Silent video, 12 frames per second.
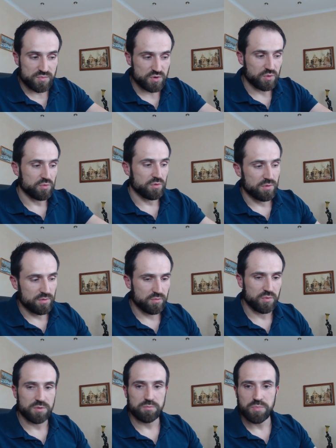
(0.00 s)
So
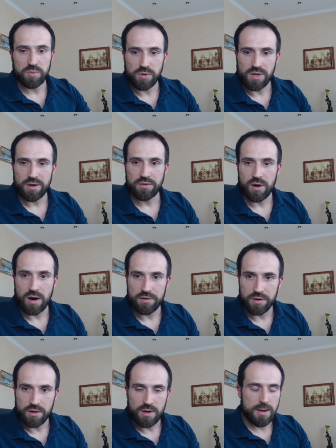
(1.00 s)
when people are in a
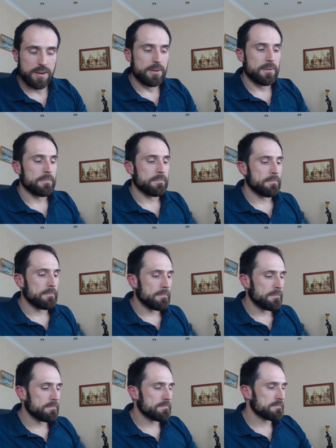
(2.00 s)
hurry,
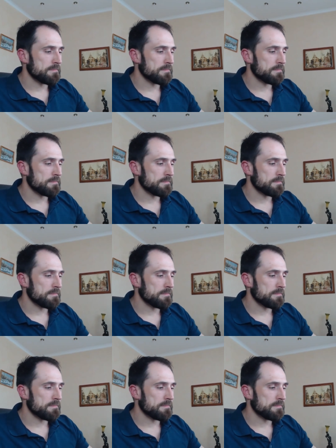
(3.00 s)
um,